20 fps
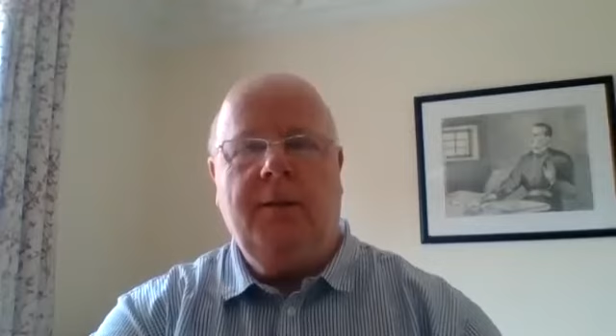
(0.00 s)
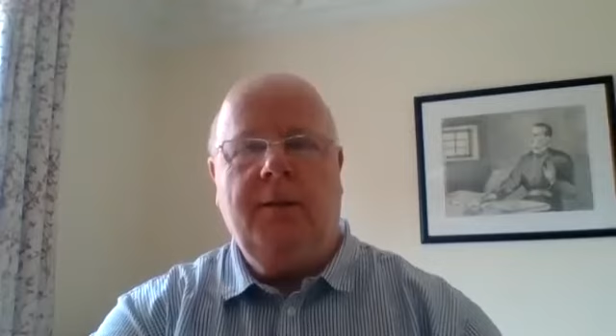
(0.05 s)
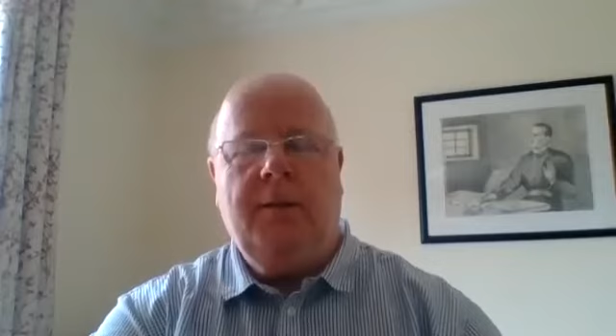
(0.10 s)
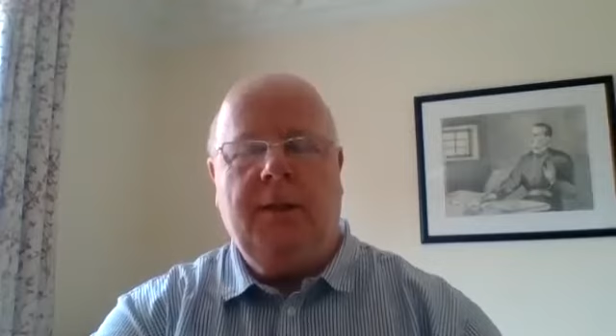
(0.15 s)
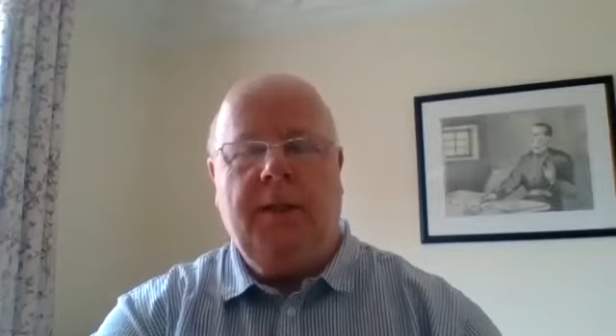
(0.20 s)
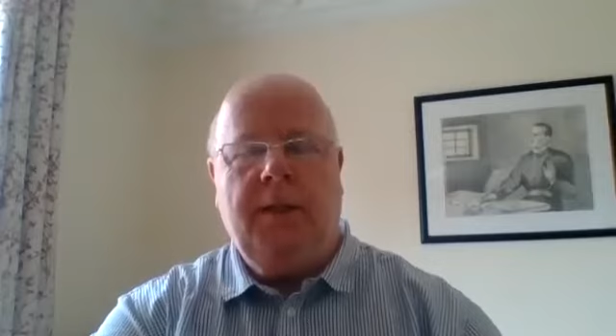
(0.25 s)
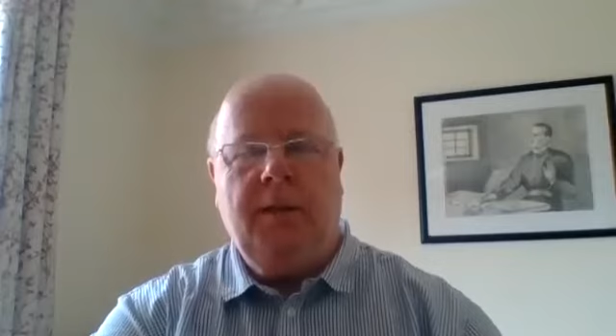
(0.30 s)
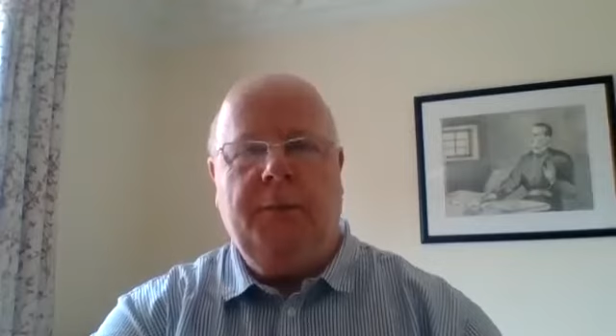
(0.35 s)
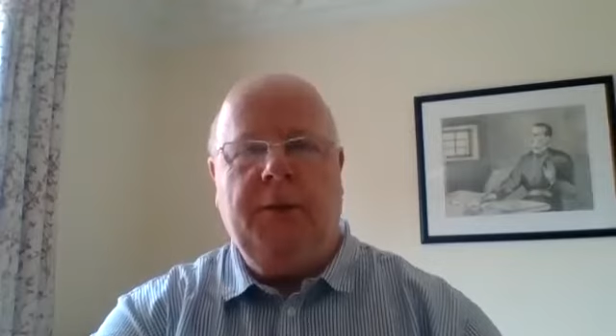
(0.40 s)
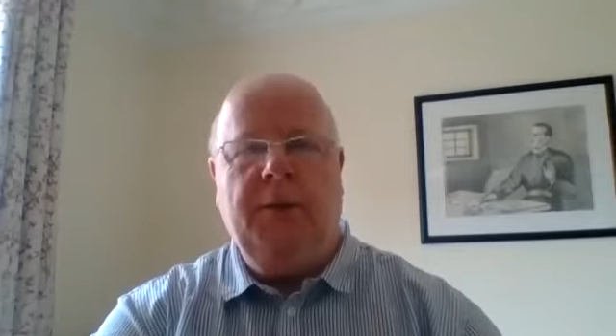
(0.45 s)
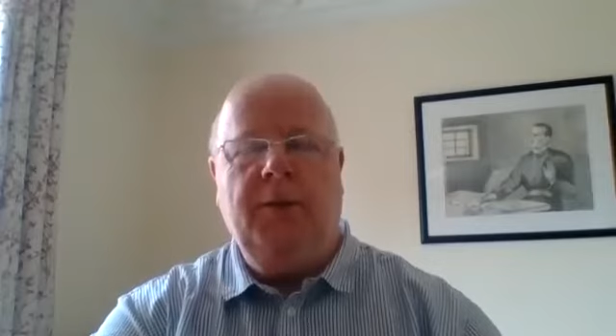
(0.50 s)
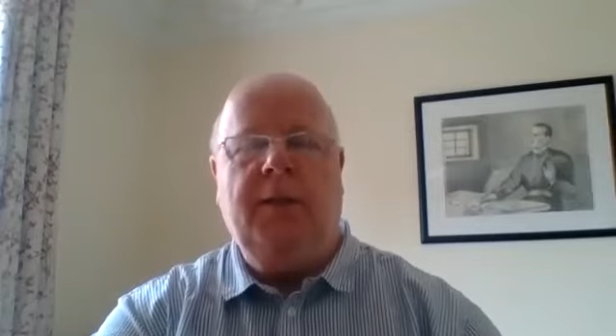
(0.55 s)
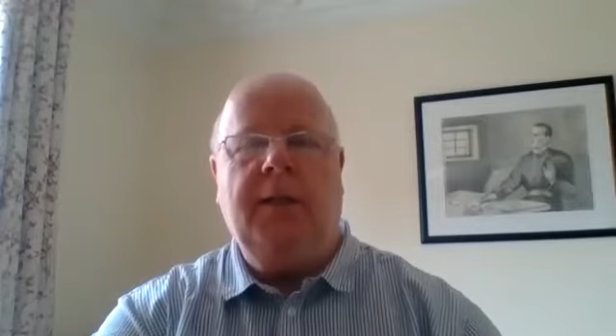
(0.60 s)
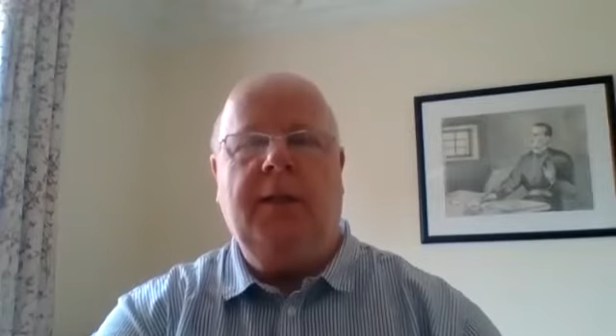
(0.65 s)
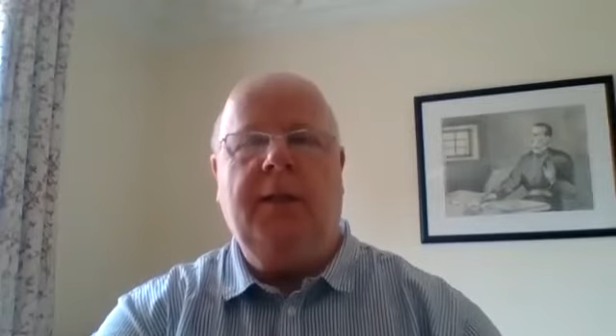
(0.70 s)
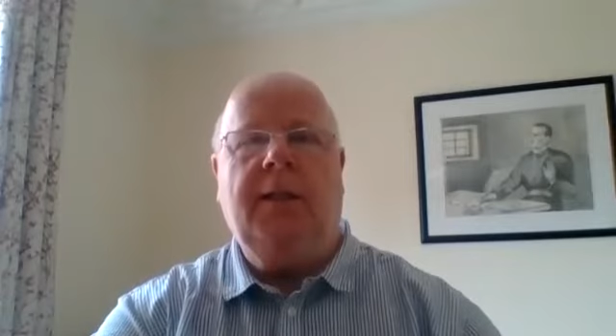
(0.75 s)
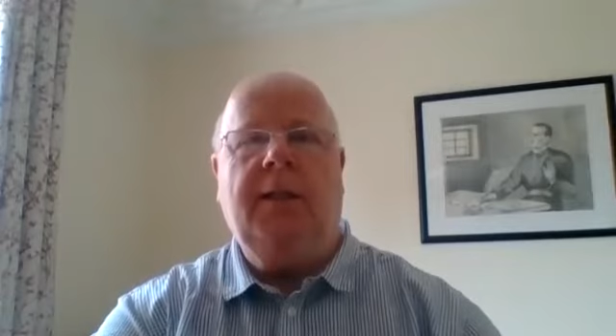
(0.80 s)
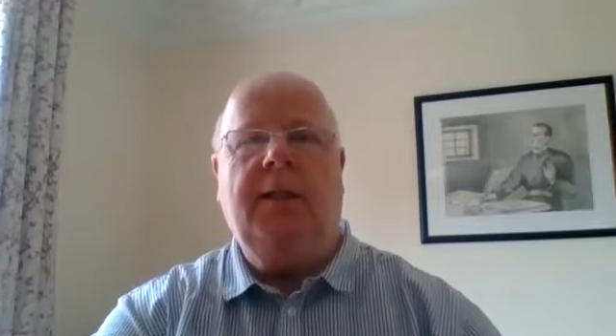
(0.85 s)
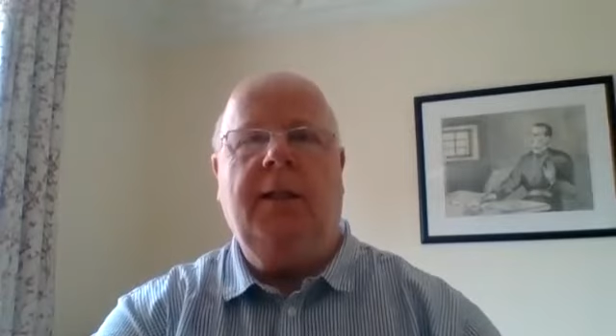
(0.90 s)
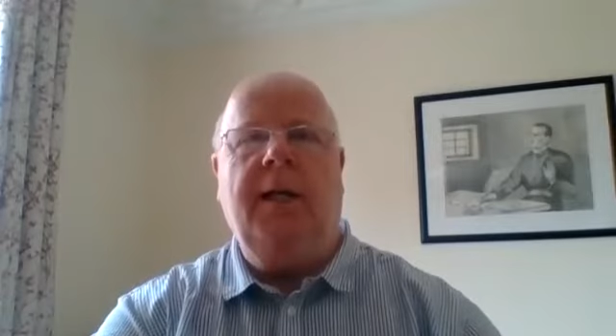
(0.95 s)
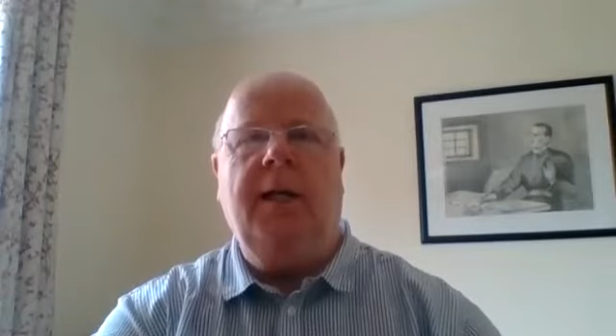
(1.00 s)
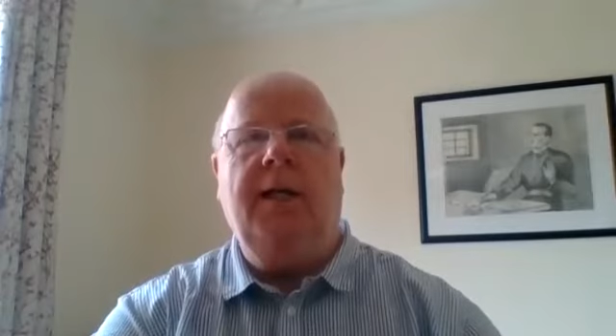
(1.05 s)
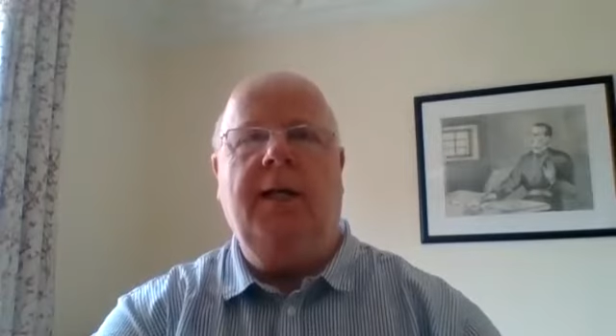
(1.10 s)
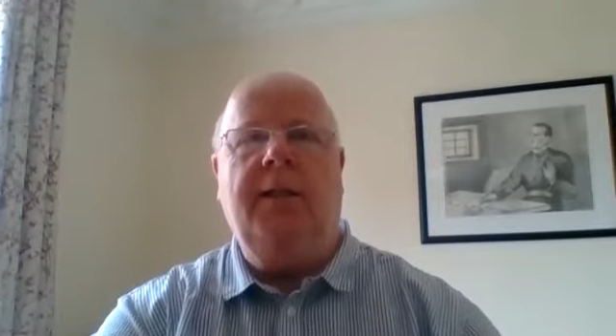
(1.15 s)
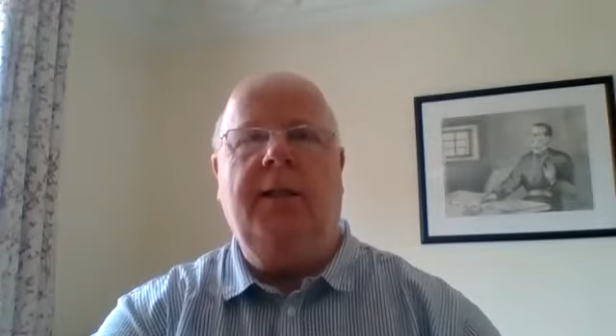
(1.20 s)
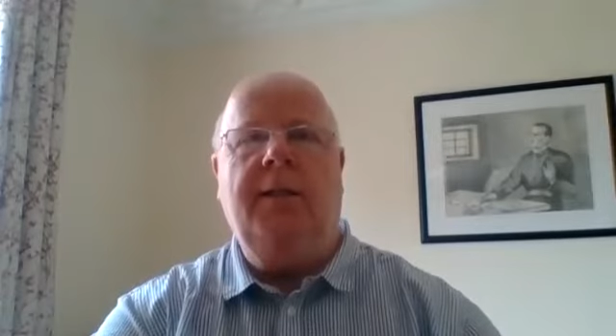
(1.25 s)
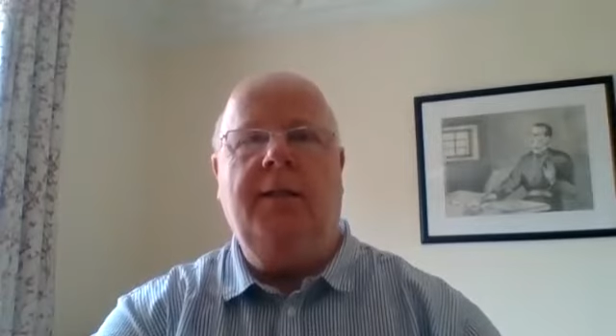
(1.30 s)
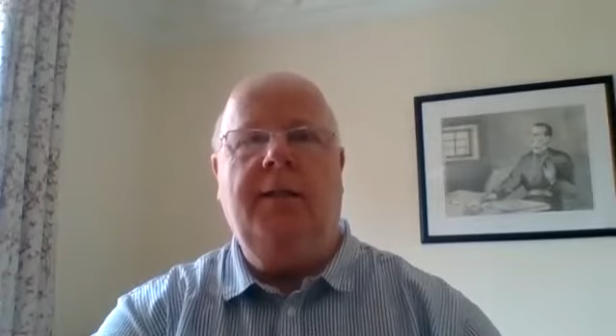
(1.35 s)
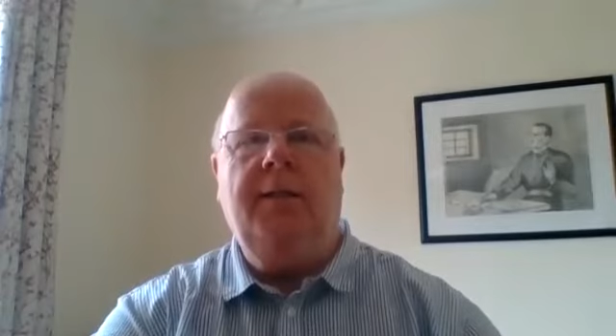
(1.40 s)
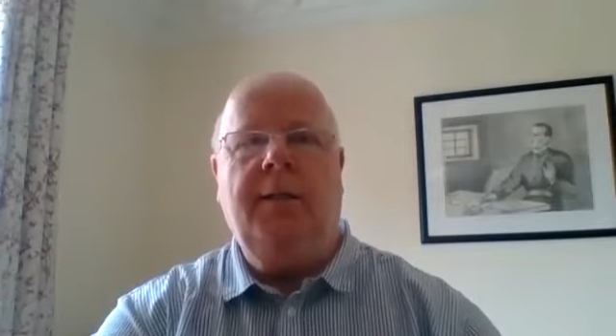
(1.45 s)
therapeutic
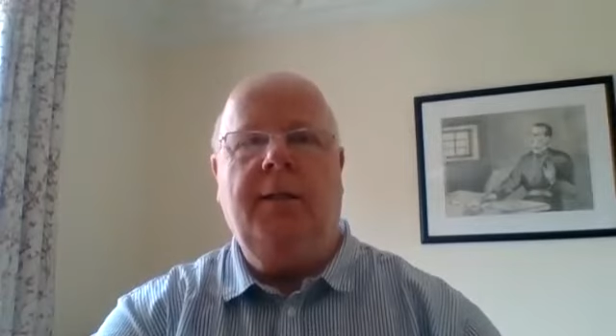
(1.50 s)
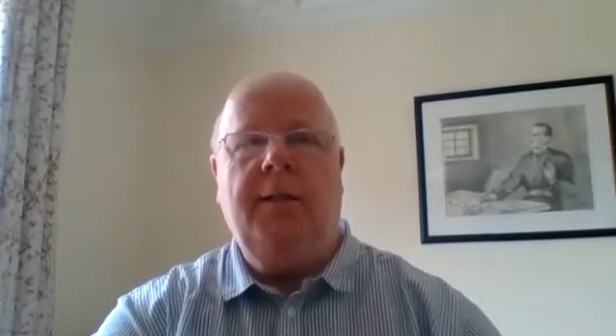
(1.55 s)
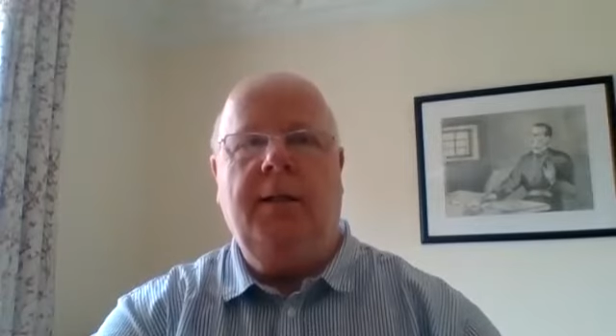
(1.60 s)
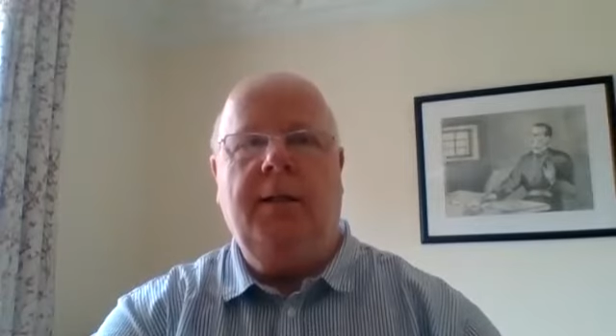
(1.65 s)
and